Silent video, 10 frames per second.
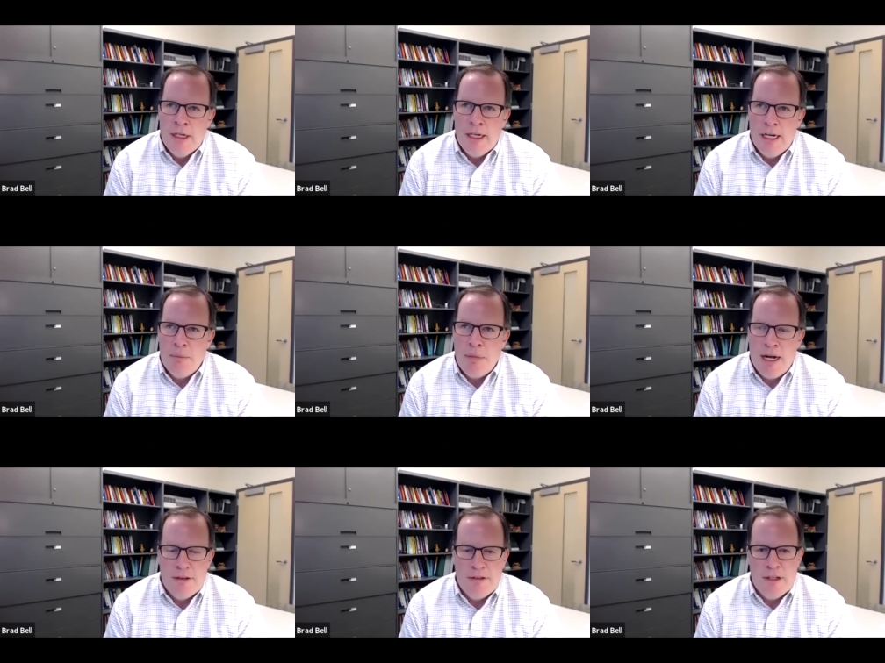uh,
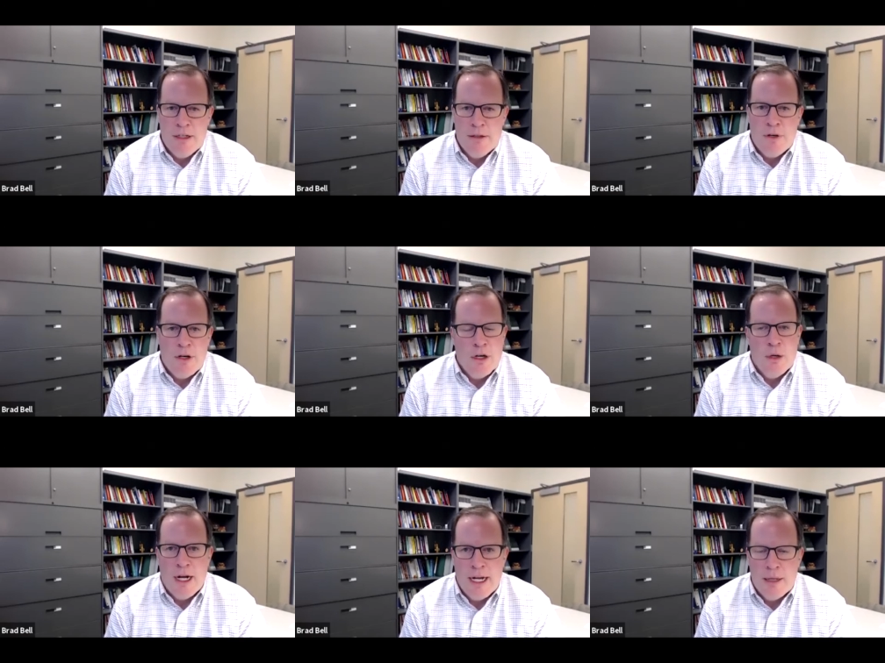positive
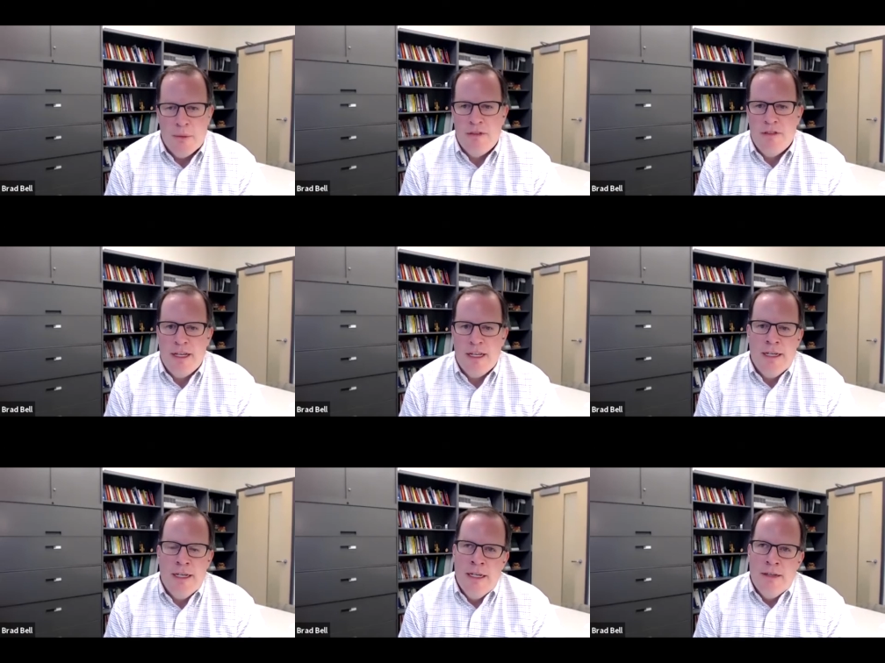ROI, I would say.
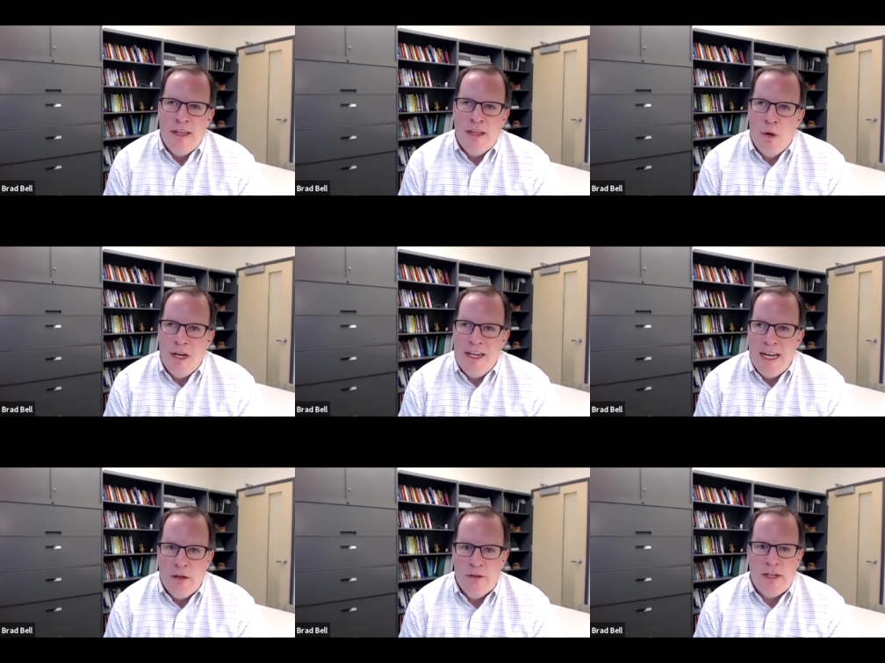I'd say the one
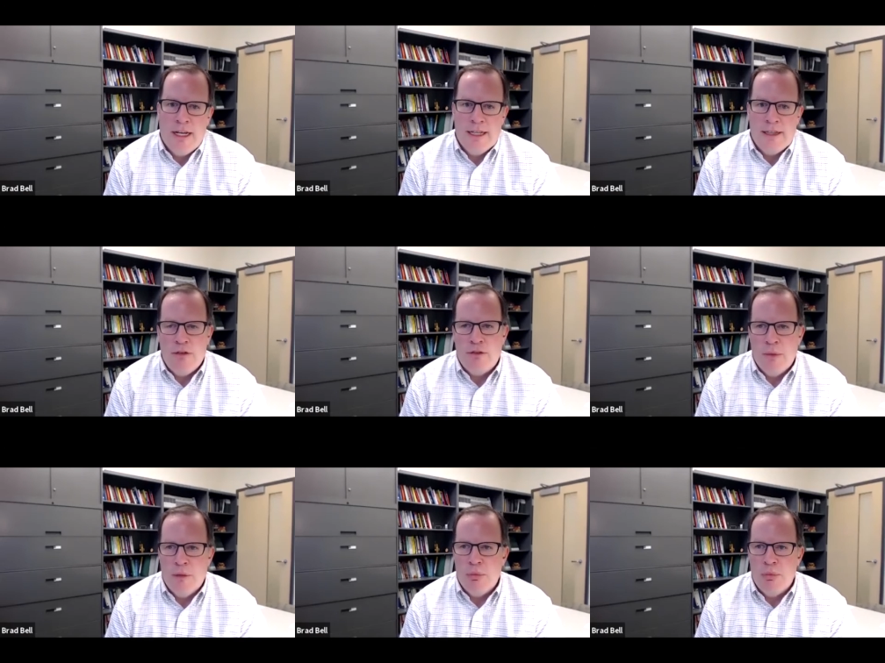downside, at least from
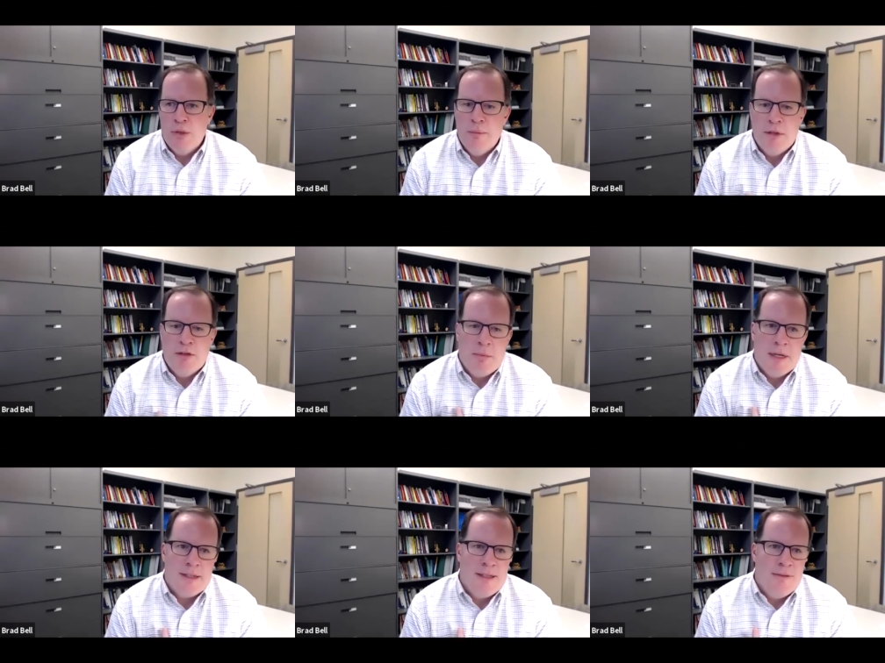an employee
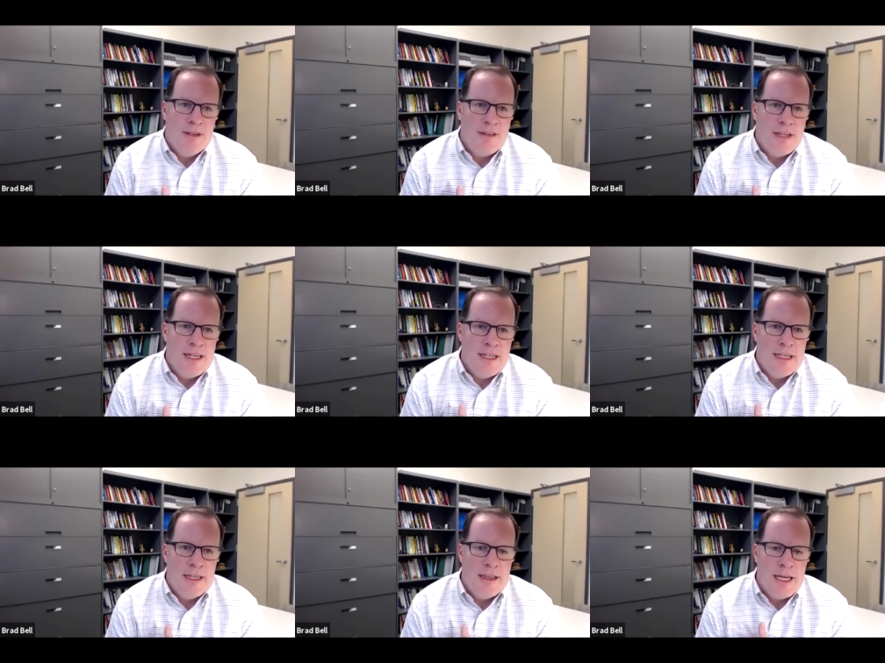perspective, is the
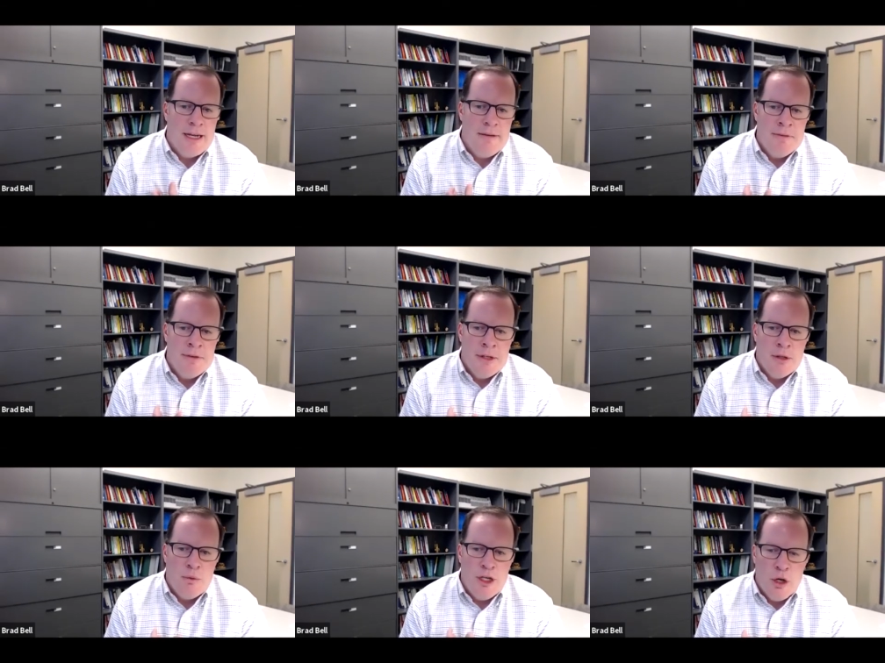idea that
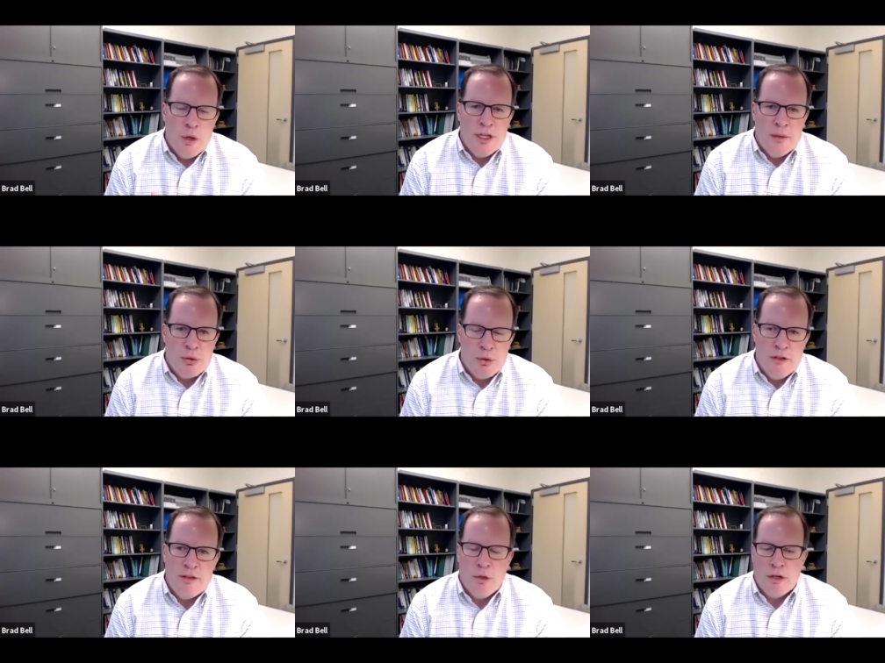we know that
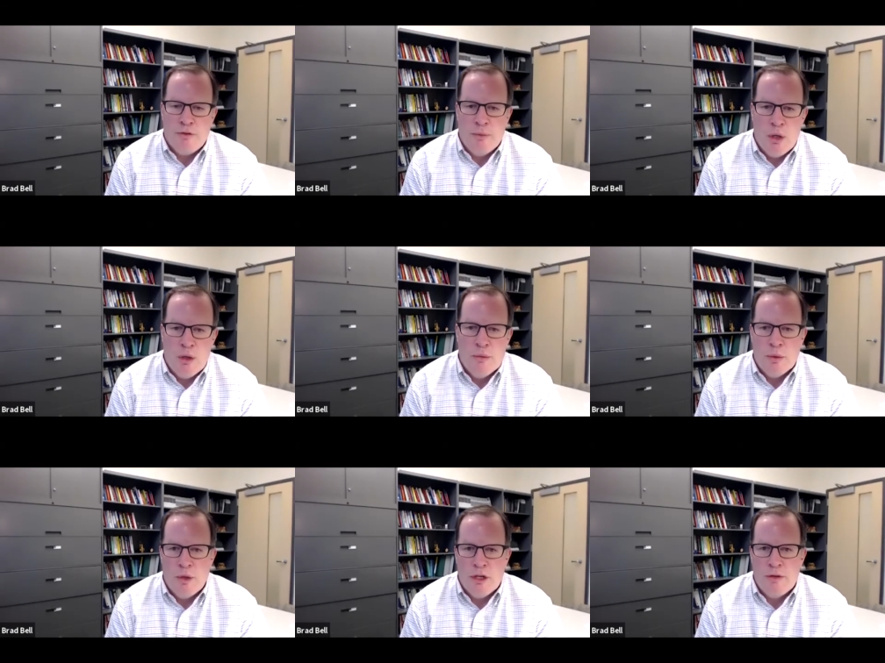employees that work from home
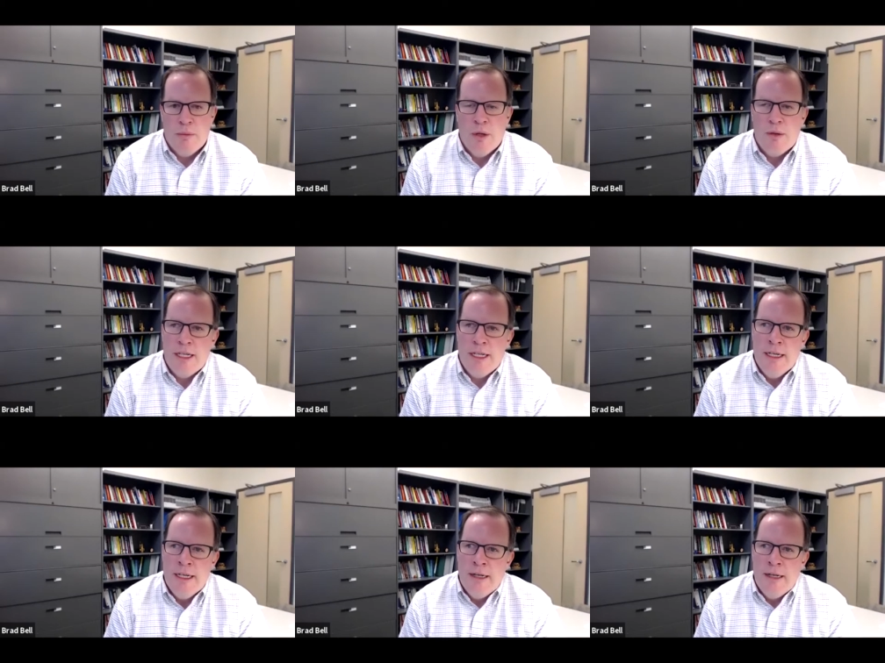or work remotely